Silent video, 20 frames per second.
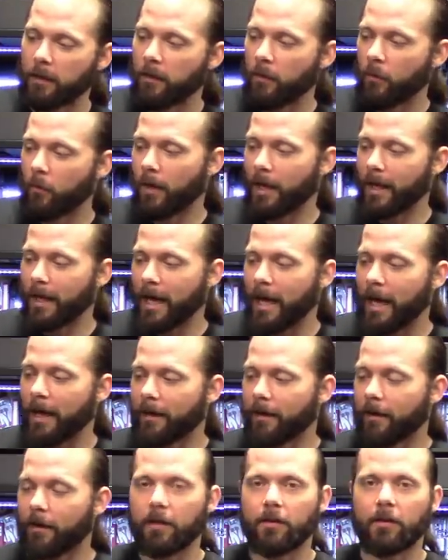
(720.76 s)
what I got
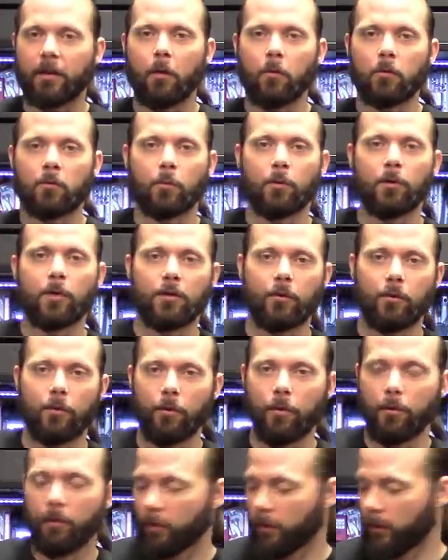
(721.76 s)
here I thought was pretty
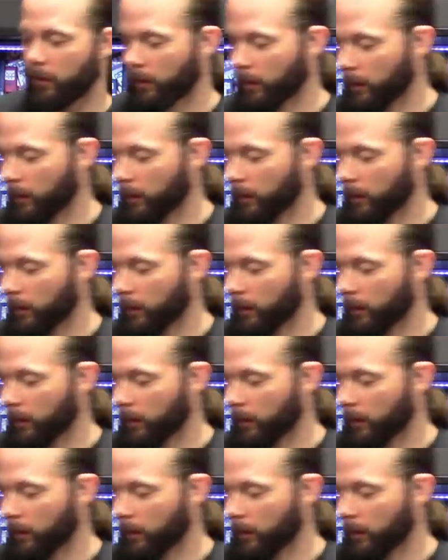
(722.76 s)
cool.